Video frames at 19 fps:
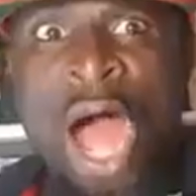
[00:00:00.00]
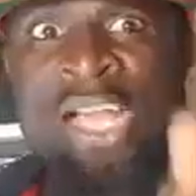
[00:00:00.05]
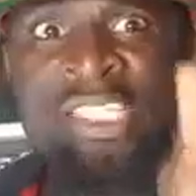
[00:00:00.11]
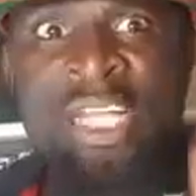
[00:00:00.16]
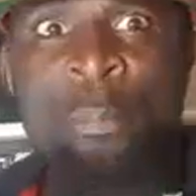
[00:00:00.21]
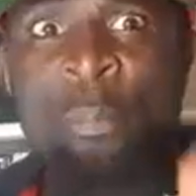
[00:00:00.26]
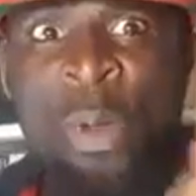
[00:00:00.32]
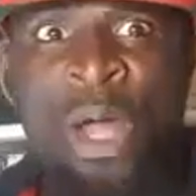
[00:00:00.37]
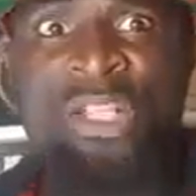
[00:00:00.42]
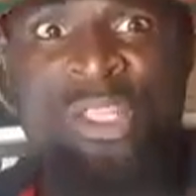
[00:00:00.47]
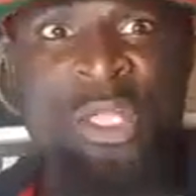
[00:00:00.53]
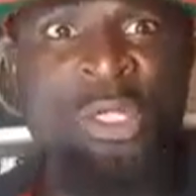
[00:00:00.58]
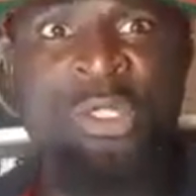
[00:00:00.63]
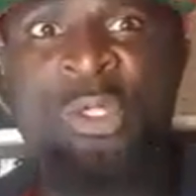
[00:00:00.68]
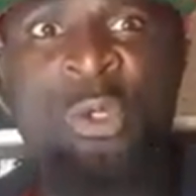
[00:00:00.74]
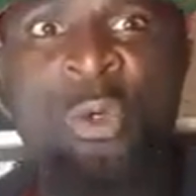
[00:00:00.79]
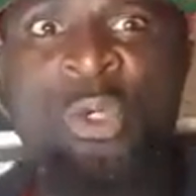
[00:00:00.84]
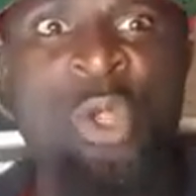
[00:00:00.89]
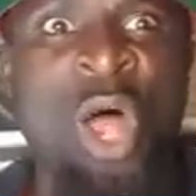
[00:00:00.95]
who are
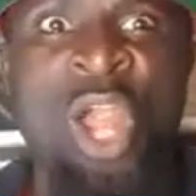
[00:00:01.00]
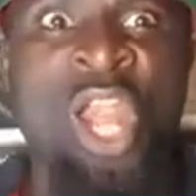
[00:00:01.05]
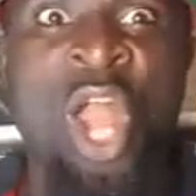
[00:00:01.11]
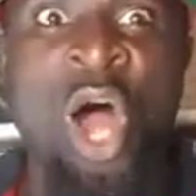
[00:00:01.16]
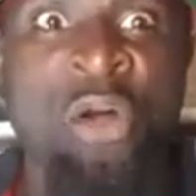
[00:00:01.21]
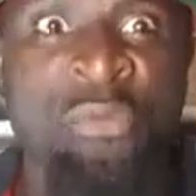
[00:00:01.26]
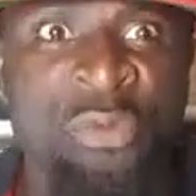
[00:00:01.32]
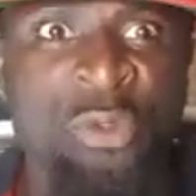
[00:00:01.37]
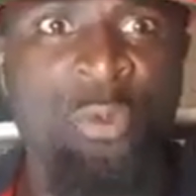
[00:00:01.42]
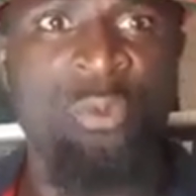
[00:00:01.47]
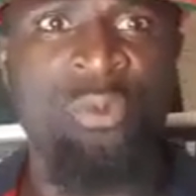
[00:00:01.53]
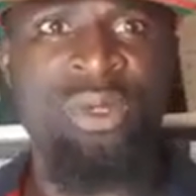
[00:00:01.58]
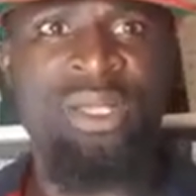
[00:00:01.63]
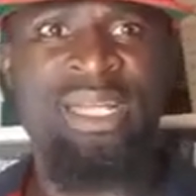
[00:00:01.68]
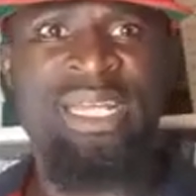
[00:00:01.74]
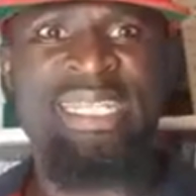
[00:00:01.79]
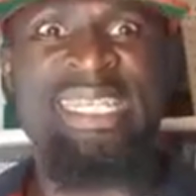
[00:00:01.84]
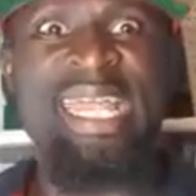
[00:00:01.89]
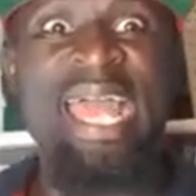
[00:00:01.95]
supporting you don't love
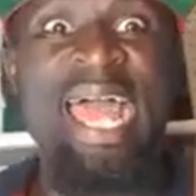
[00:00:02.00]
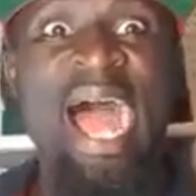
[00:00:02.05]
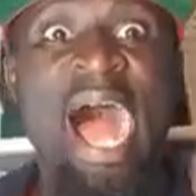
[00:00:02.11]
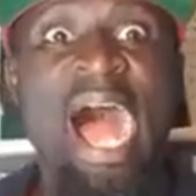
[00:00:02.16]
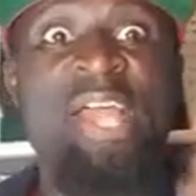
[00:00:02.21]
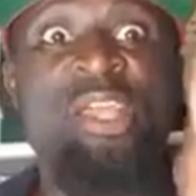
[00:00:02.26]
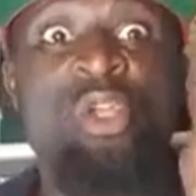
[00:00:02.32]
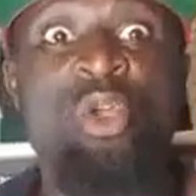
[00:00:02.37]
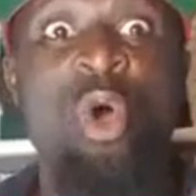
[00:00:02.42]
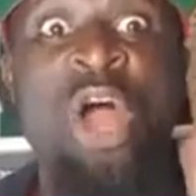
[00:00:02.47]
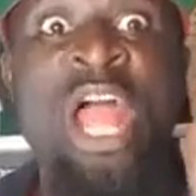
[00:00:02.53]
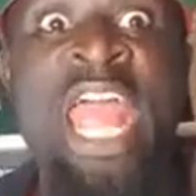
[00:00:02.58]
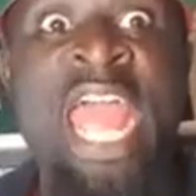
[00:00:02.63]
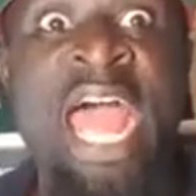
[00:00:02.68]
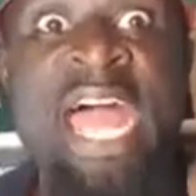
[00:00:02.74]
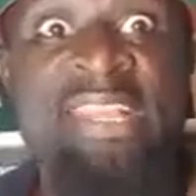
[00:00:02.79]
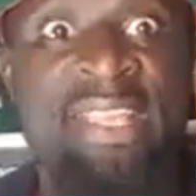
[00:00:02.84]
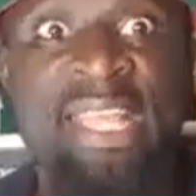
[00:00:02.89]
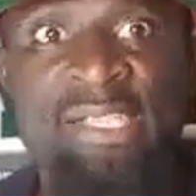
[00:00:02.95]
you. They are
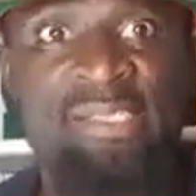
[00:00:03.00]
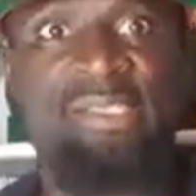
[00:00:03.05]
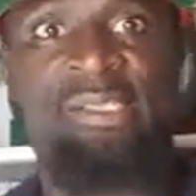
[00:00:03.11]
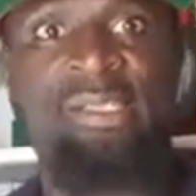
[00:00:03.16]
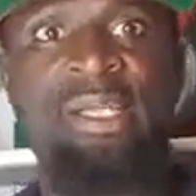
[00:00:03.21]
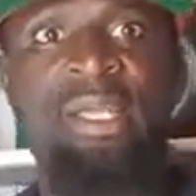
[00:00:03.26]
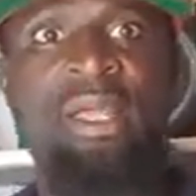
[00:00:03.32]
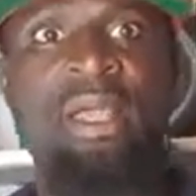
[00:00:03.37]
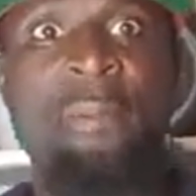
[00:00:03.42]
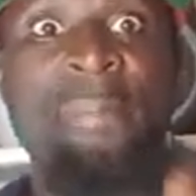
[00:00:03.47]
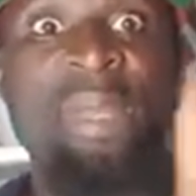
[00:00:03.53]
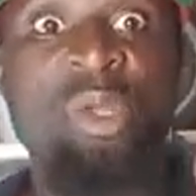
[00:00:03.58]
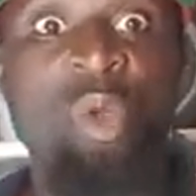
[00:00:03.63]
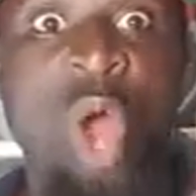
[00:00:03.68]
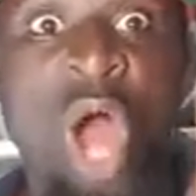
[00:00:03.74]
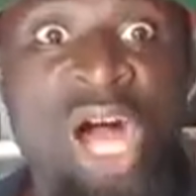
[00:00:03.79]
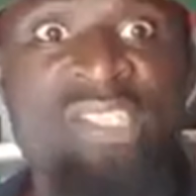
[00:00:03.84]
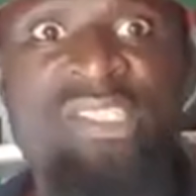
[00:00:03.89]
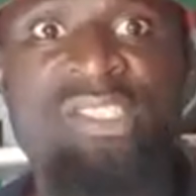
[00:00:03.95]
your haters.
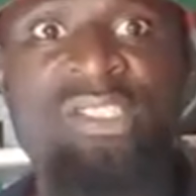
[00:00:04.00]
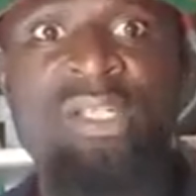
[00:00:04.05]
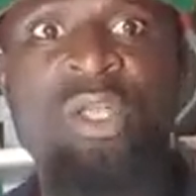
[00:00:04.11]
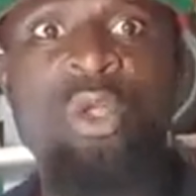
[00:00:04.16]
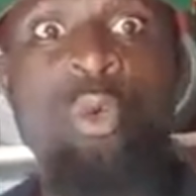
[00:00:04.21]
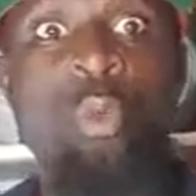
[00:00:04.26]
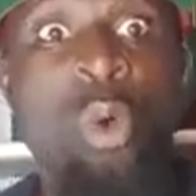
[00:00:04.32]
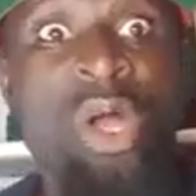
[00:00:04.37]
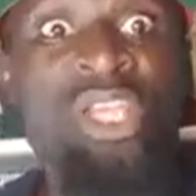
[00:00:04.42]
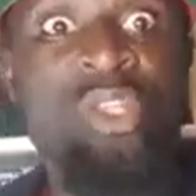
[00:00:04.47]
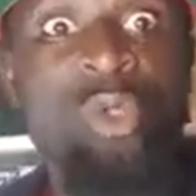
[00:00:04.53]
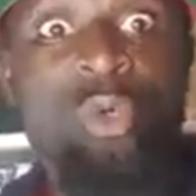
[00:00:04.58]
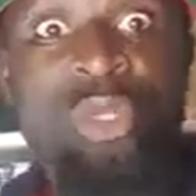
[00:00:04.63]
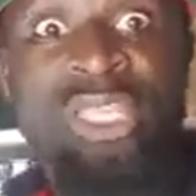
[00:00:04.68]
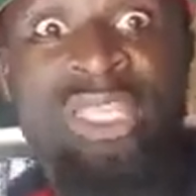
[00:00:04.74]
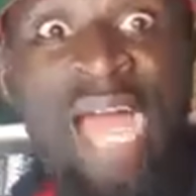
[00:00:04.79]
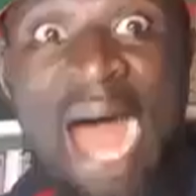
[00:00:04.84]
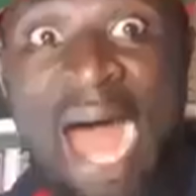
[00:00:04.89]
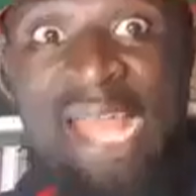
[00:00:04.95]
Because when
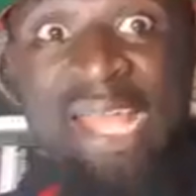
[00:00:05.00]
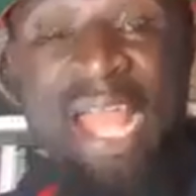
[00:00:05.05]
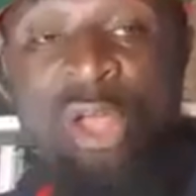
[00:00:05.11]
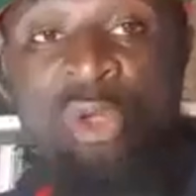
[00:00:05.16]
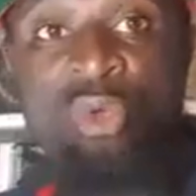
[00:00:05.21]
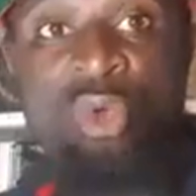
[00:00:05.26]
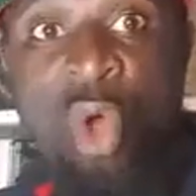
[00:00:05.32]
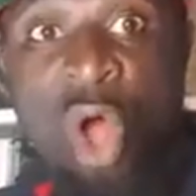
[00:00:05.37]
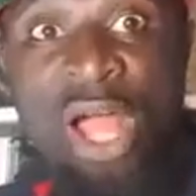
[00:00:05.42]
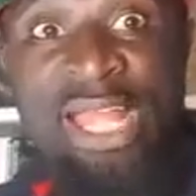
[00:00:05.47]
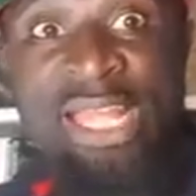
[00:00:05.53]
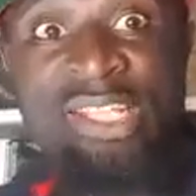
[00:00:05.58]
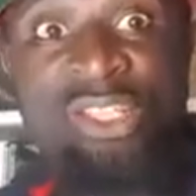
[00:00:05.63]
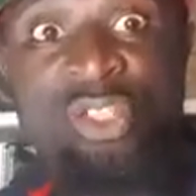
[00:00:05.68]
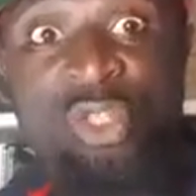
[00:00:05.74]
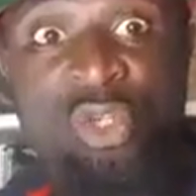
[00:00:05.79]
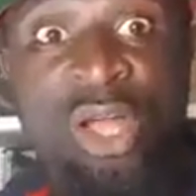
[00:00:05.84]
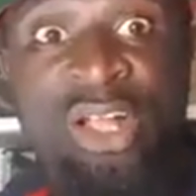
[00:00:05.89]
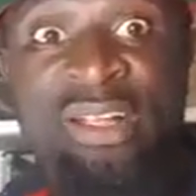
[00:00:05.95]
you die and go
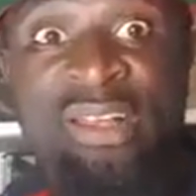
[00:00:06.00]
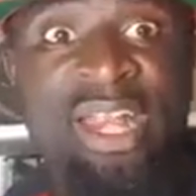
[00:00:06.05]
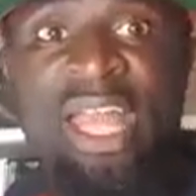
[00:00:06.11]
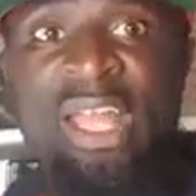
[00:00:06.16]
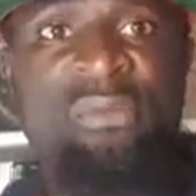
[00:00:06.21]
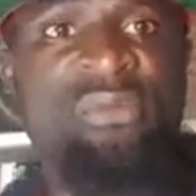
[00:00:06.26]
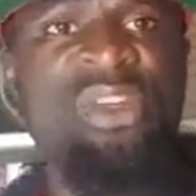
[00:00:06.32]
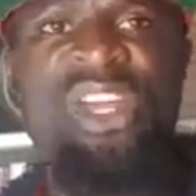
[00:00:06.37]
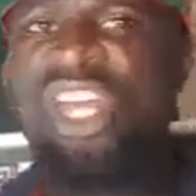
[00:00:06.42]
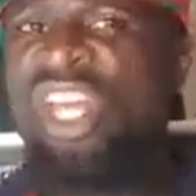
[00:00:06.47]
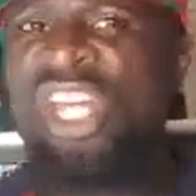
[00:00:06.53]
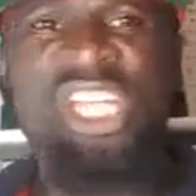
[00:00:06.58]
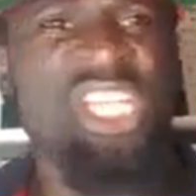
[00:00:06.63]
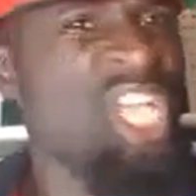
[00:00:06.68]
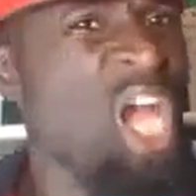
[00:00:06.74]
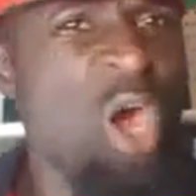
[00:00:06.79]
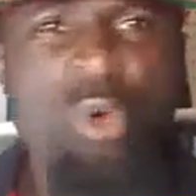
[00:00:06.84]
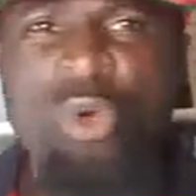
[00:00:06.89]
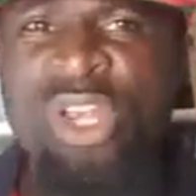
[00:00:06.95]
into your grave,
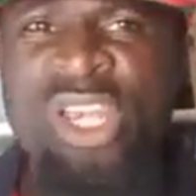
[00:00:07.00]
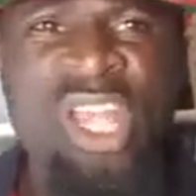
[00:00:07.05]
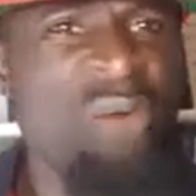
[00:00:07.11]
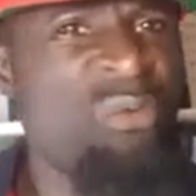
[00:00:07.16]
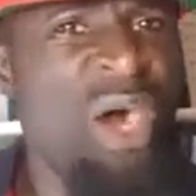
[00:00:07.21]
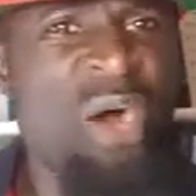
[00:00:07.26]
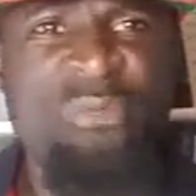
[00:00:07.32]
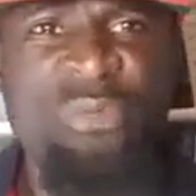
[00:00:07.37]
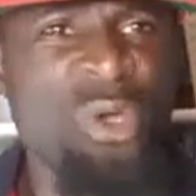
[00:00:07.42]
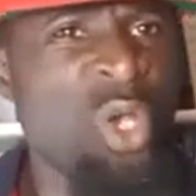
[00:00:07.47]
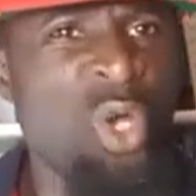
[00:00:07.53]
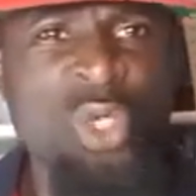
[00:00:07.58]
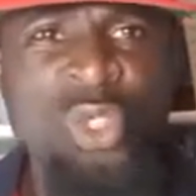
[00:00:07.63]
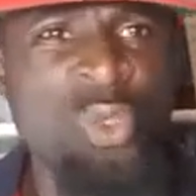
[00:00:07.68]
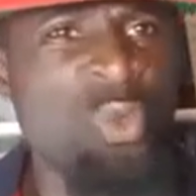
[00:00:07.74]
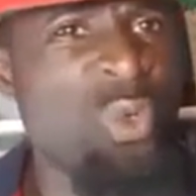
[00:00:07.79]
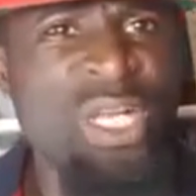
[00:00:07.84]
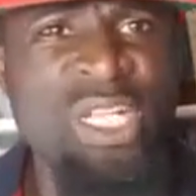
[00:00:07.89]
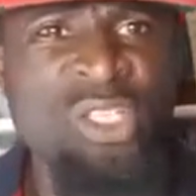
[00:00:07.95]
they will never
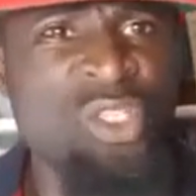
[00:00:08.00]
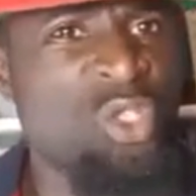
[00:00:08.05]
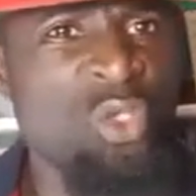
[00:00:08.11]
follow you